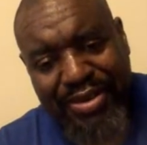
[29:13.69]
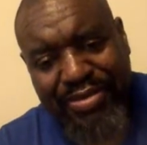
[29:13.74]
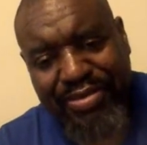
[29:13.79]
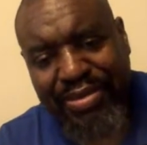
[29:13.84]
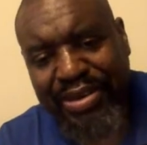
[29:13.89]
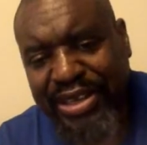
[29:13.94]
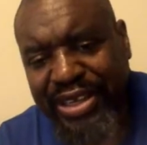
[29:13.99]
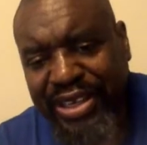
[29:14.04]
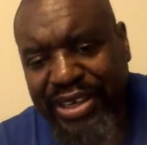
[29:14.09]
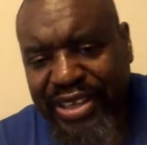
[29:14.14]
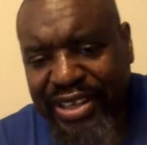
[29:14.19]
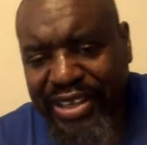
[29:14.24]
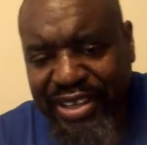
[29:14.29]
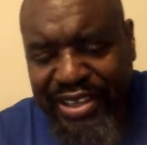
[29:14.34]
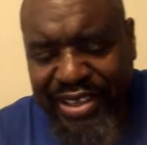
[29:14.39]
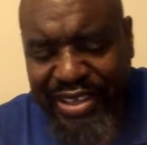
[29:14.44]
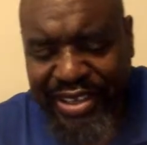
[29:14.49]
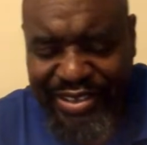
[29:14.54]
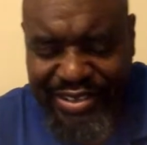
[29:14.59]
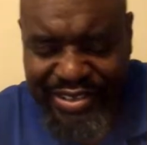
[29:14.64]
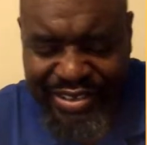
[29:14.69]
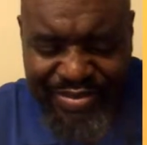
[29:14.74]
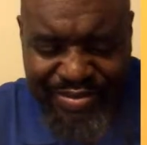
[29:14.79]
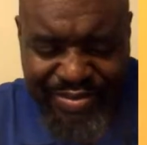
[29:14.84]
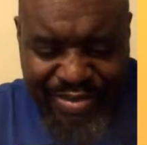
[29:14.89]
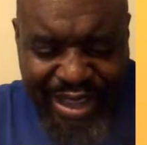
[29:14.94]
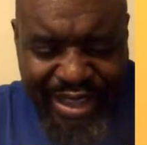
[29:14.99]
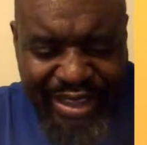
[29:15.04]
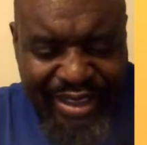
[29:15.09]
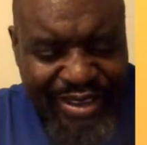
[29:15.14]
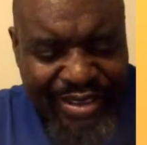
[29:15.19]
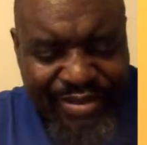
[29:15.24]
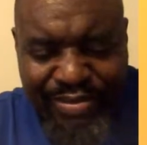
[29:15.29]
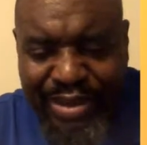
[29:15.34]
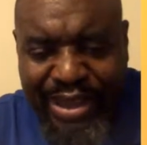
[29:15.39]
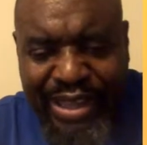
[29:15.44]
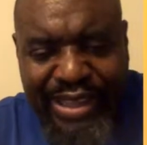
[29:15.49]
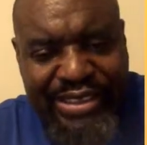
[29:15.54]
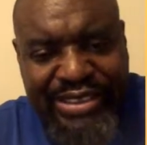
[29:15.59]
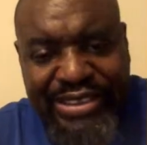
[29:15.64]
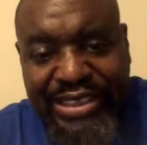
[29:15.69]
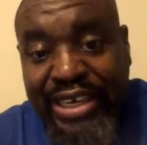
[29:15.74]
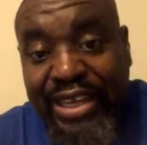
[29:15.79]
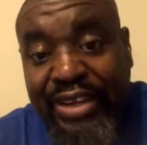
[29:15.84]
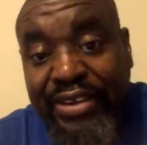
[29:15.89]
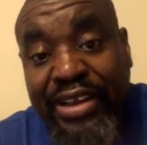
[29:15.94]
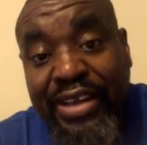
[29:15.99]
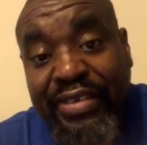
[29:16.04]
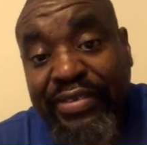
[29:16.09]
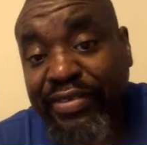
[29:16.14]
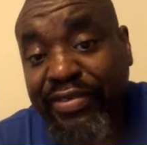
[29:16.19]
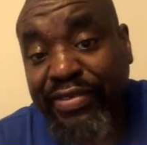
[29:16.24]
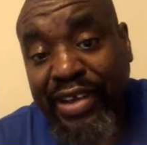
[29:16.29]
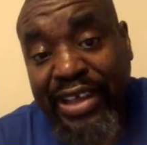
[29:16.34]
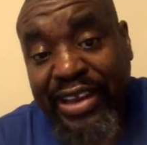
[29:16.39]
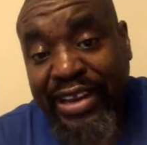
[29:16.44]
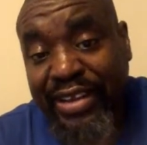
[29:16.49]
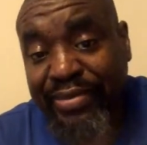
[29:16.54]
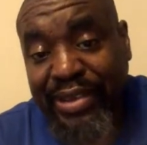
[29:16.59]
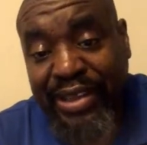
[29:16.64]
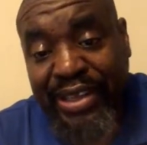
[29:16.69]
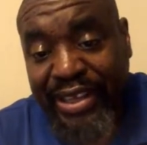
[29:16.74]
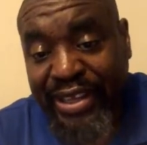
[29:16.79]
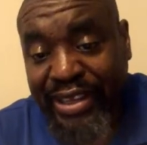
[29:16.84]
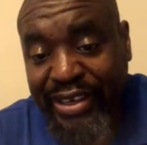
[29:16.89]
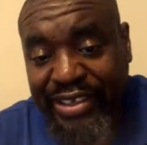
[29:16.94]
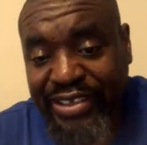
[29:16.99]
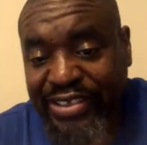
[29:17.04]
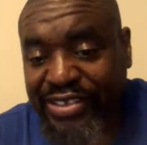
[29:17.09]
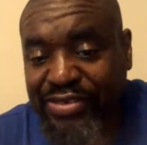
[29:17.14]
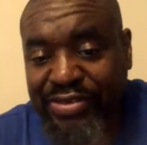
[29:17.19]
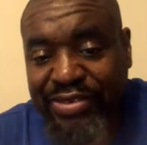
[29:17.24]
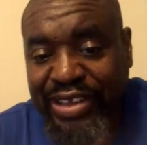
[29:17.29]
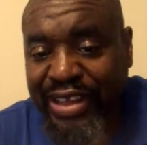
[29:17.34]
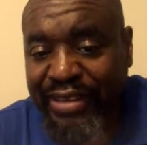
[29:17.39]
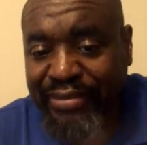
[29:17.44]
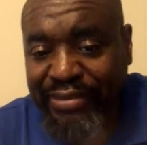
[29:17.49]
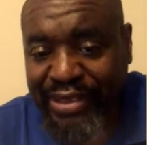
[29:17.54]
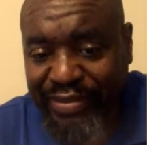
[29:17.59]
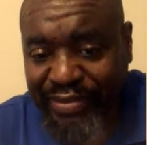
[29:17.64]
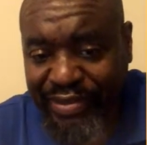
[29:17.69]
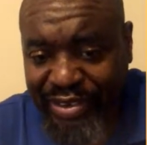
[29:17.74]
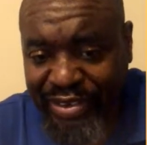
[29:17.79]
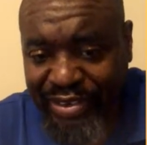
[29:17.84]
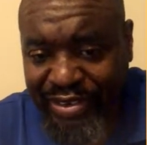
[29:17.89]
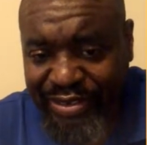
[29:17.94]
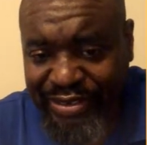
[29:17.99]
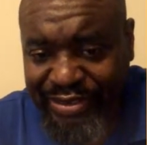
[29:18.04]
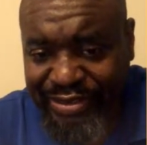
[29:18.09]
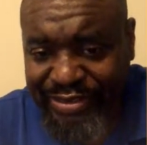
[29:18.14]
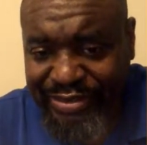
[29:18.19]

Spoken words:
But then this is Mike. Mike said, I'll never fight him again. He's too damn difficult.